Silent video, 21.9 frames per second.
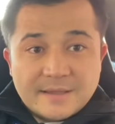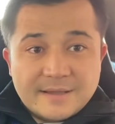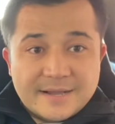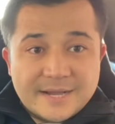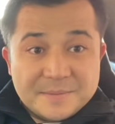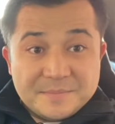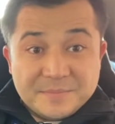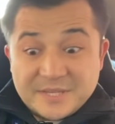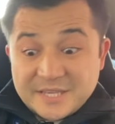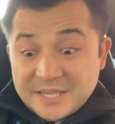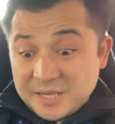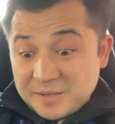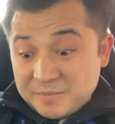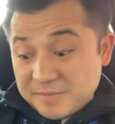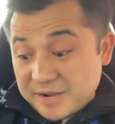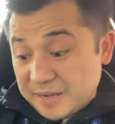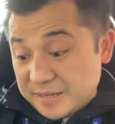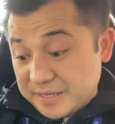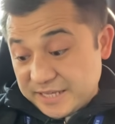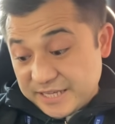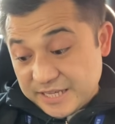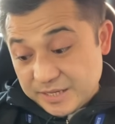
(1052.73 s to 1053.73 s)
I came,
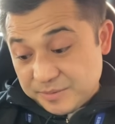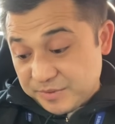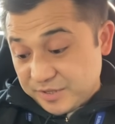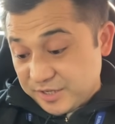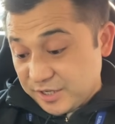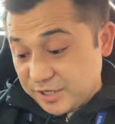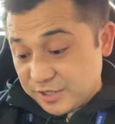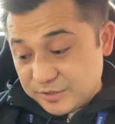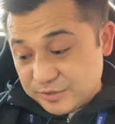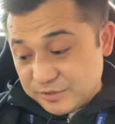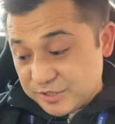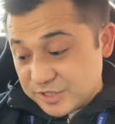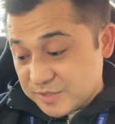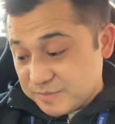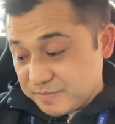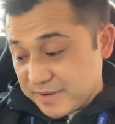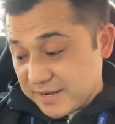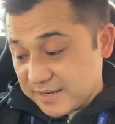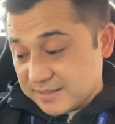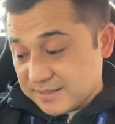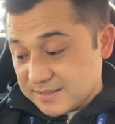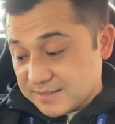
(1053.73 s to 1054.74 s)
I came here to
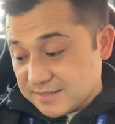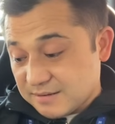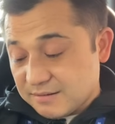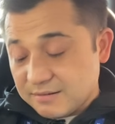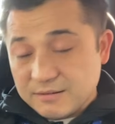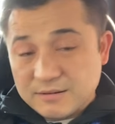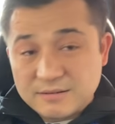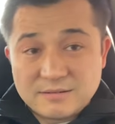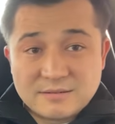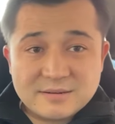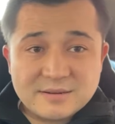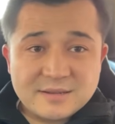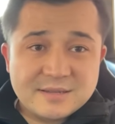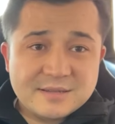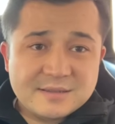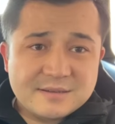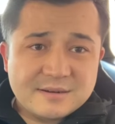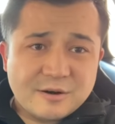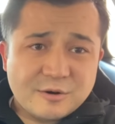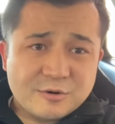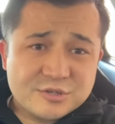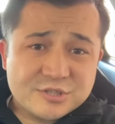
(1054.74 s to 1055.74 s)
inspect this car, and
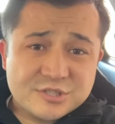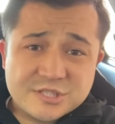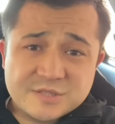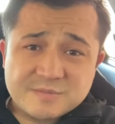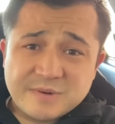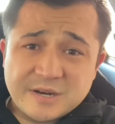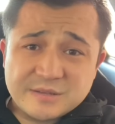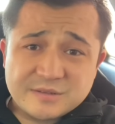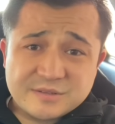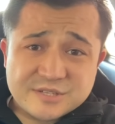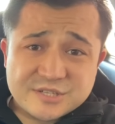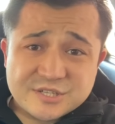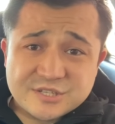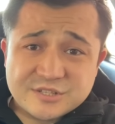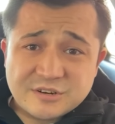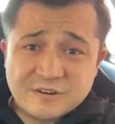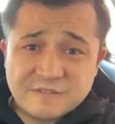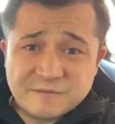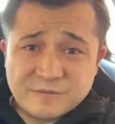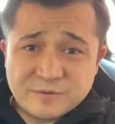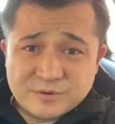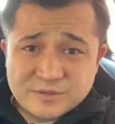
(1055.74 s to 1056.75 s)
the auction is about to
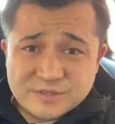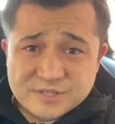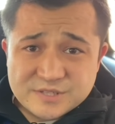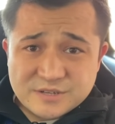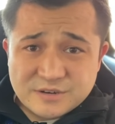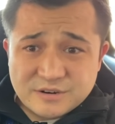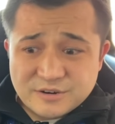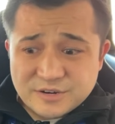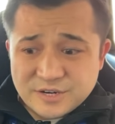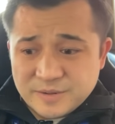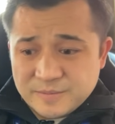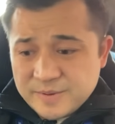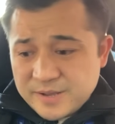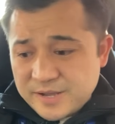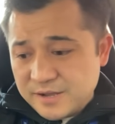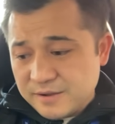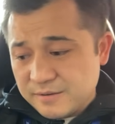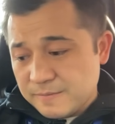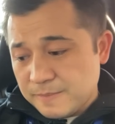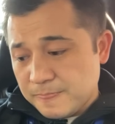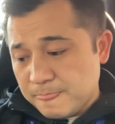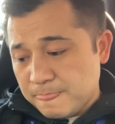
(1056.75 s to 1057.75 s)
start for this car in
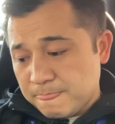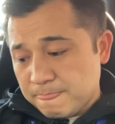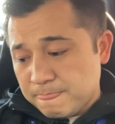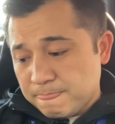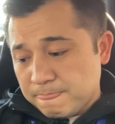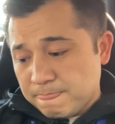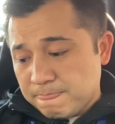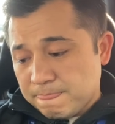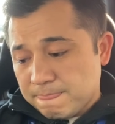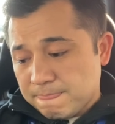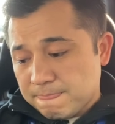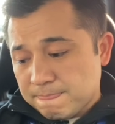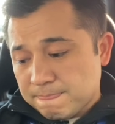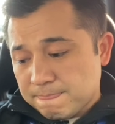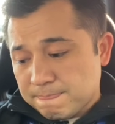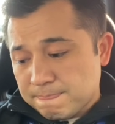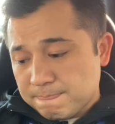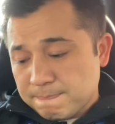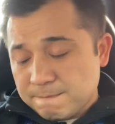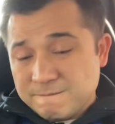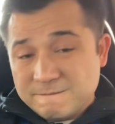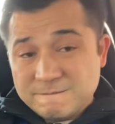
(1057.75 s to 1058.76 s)
about
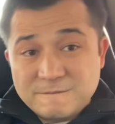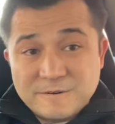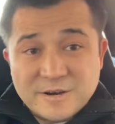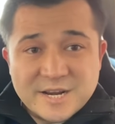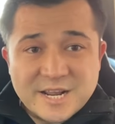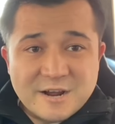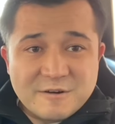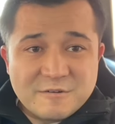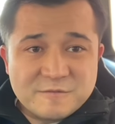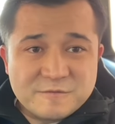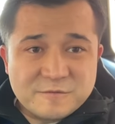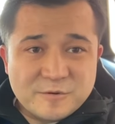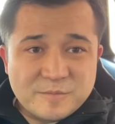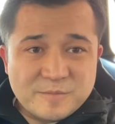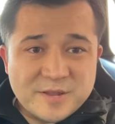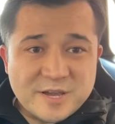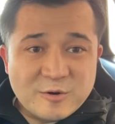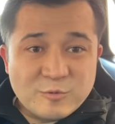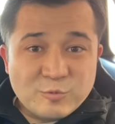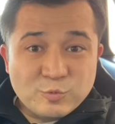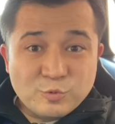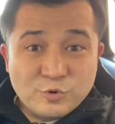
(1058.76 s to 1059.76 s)
one hour from
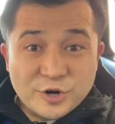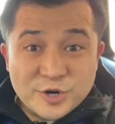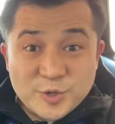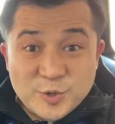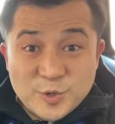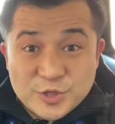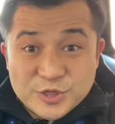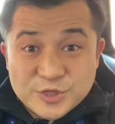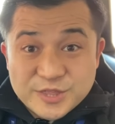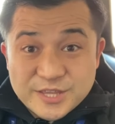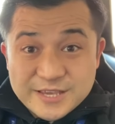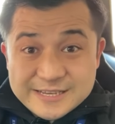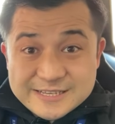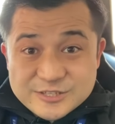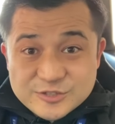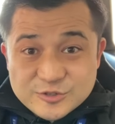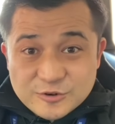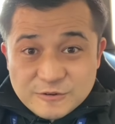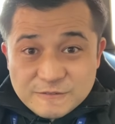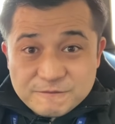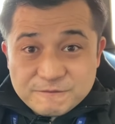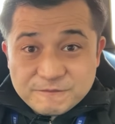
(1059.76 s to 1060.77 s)
now. What do you think
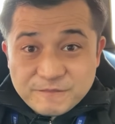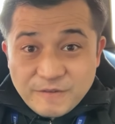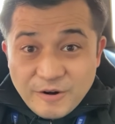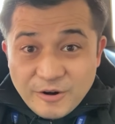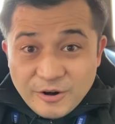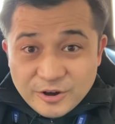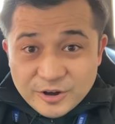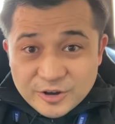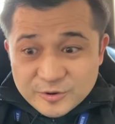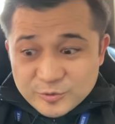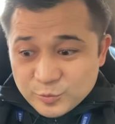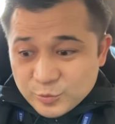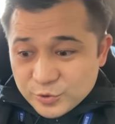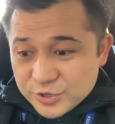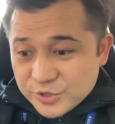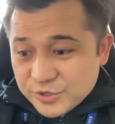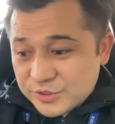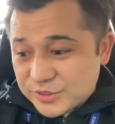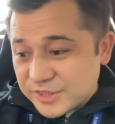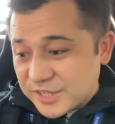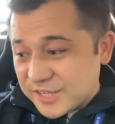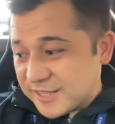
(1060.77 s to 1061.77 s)
so far? What do
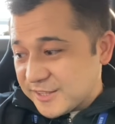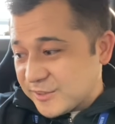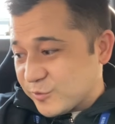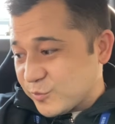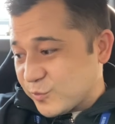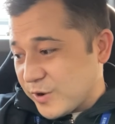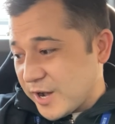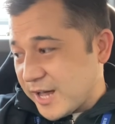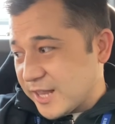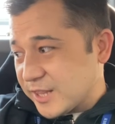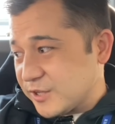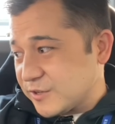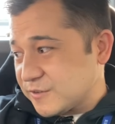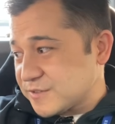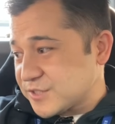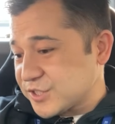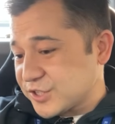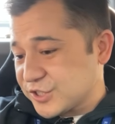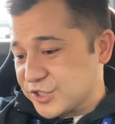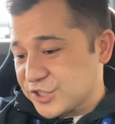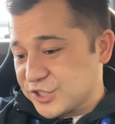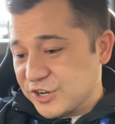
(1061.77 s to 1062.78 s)
you think the value of
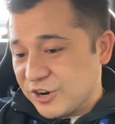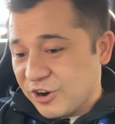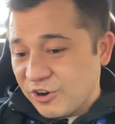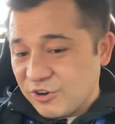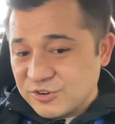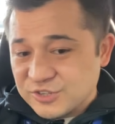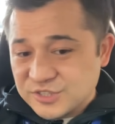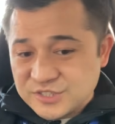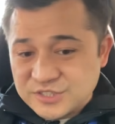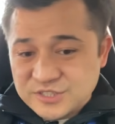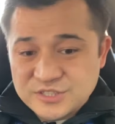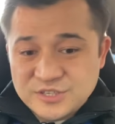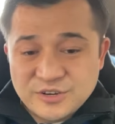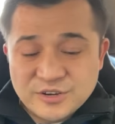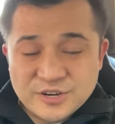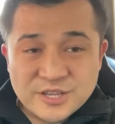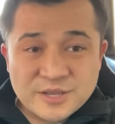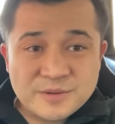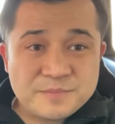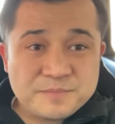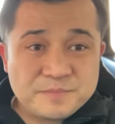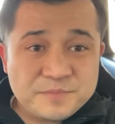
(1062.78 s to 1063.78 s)
such cars is
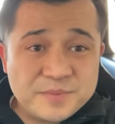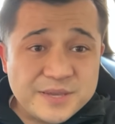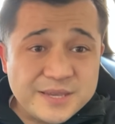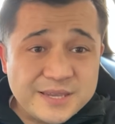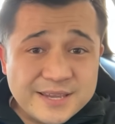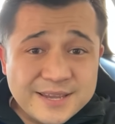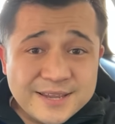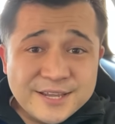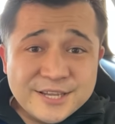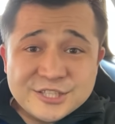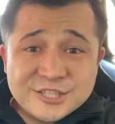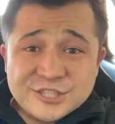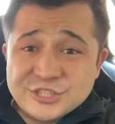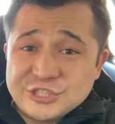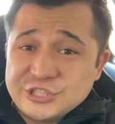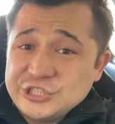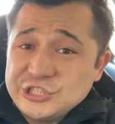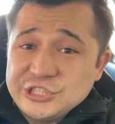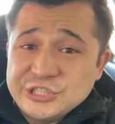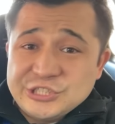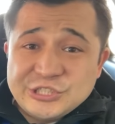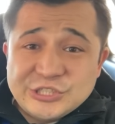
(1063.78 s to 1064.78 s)
gonna be?
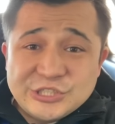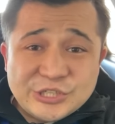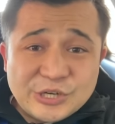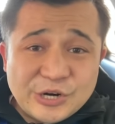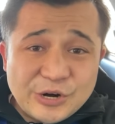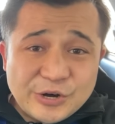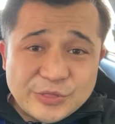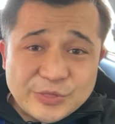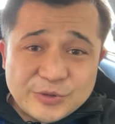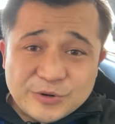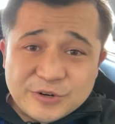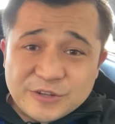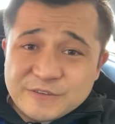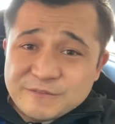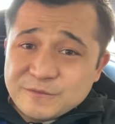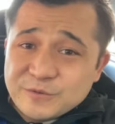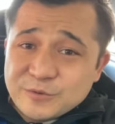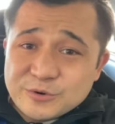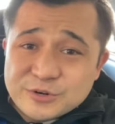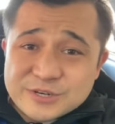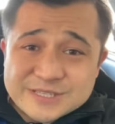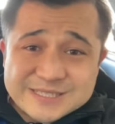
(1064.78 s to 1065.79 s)
G T R
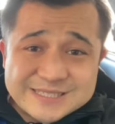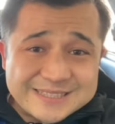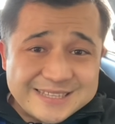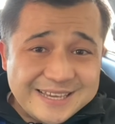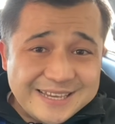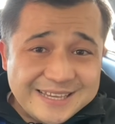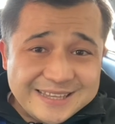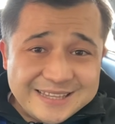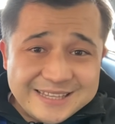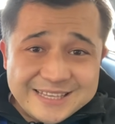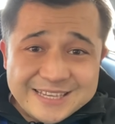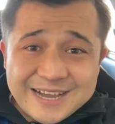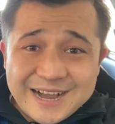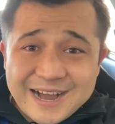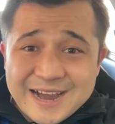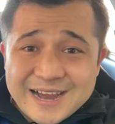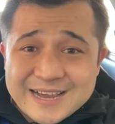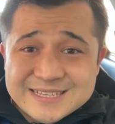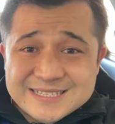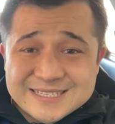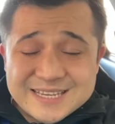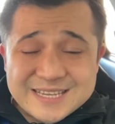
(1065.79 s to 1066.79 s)
thirty-fours lately,
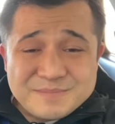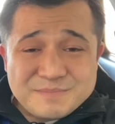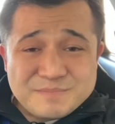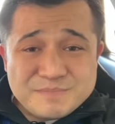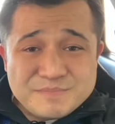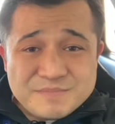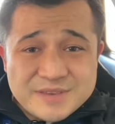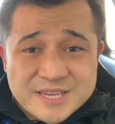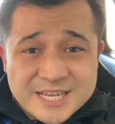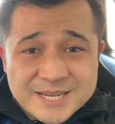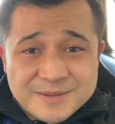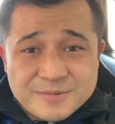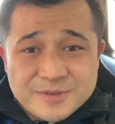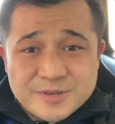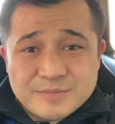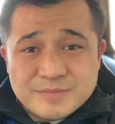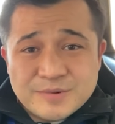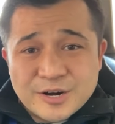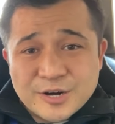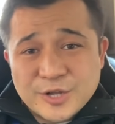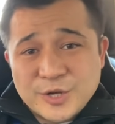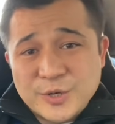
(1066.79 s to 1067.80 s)
guys, at
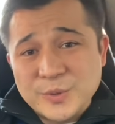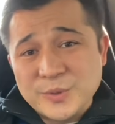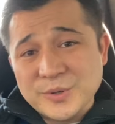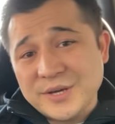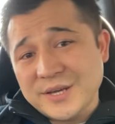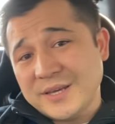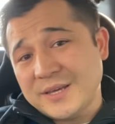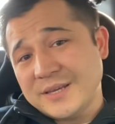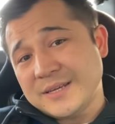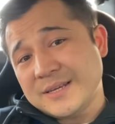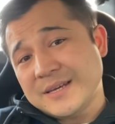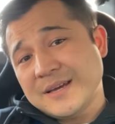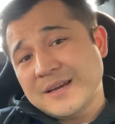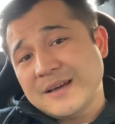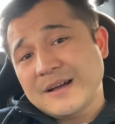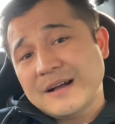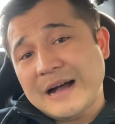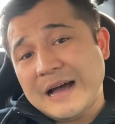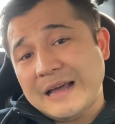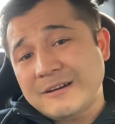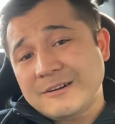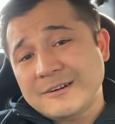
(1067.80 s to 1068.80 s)
minimum are going one
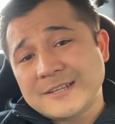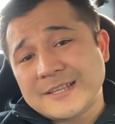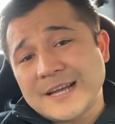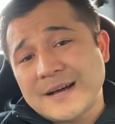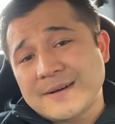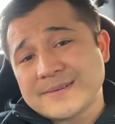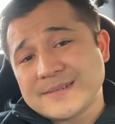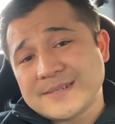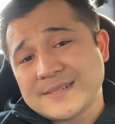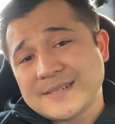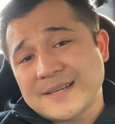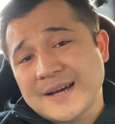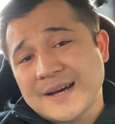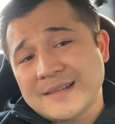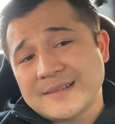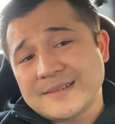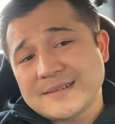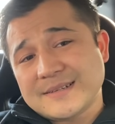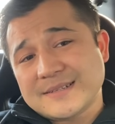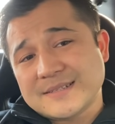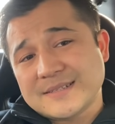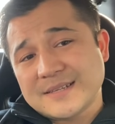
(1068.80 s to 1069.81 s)
hundred thousand
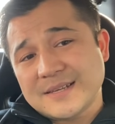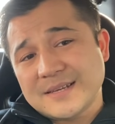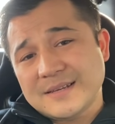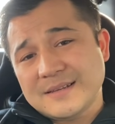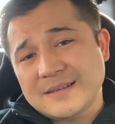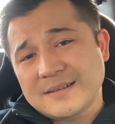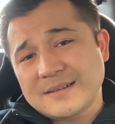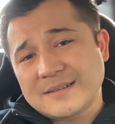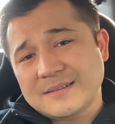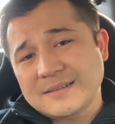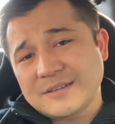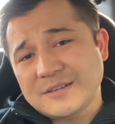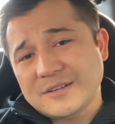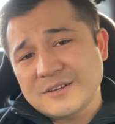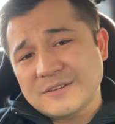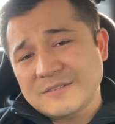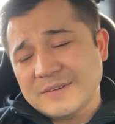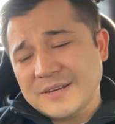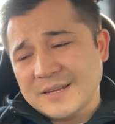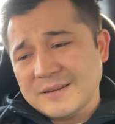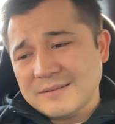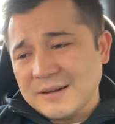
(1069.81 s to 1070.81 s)
dollars, uh, you
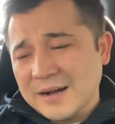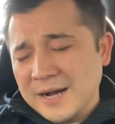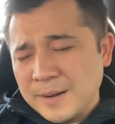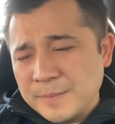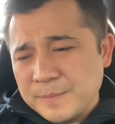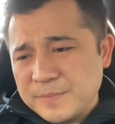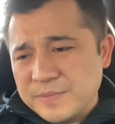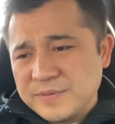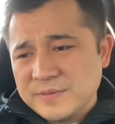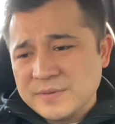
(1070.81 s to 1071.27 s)
know, and up.